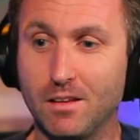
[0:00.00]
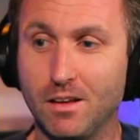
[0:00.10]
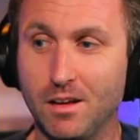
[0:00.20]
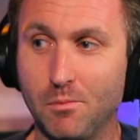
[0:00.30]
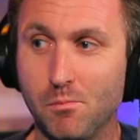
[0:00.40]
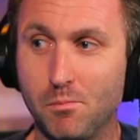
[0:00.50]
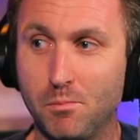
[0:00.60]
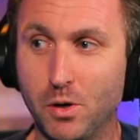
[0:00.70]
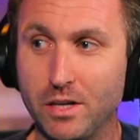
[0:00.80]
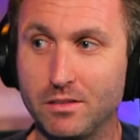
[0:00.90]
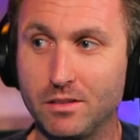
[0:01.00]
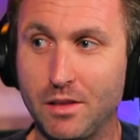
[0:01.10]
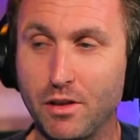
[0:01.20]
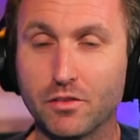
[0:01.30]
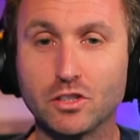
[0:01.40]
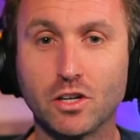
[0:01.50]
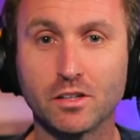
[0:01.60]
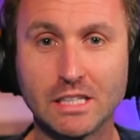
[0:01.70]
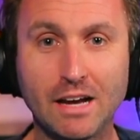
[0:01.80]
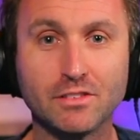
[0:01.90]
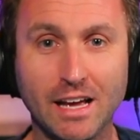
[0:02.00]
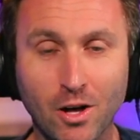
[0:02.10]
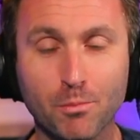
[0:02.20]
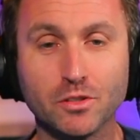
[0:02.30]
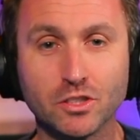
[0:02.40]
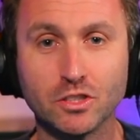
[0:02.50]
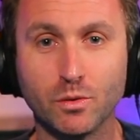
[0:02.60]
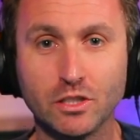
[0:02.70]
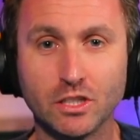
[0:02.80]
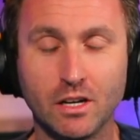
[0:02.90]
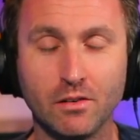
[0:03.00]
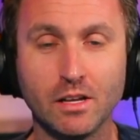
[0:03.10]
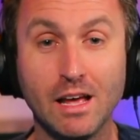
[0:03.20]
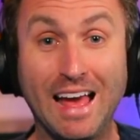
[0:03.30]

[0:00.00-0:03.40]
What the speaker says: But I think the Sharks have to help the situation out,